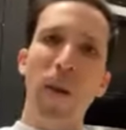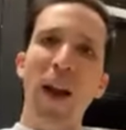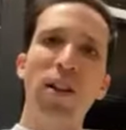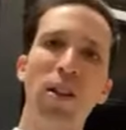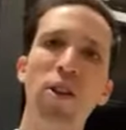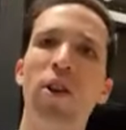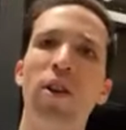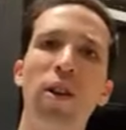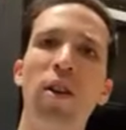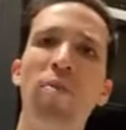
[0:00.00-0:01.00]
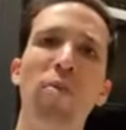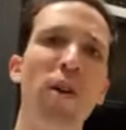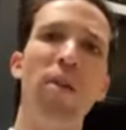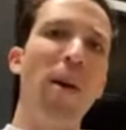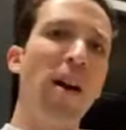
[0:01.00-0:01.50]
back to your earlier
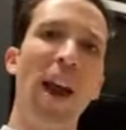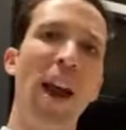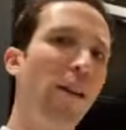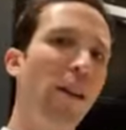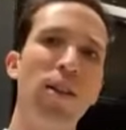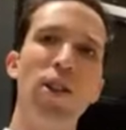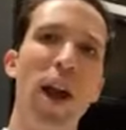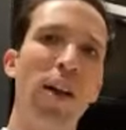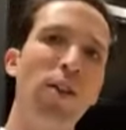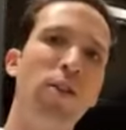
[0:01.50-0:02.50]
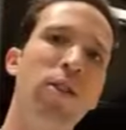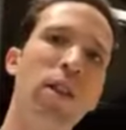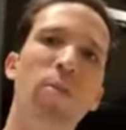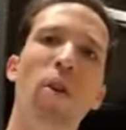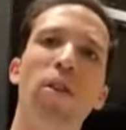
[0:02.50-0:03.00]
point about carrying the challenges
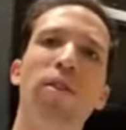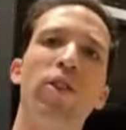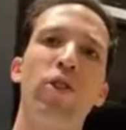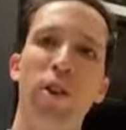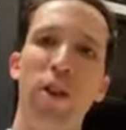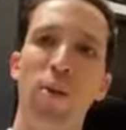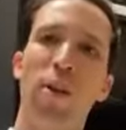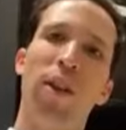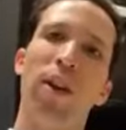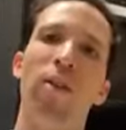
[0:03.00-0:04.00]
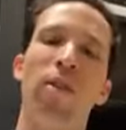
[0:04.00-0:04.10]
as part of the journey with you.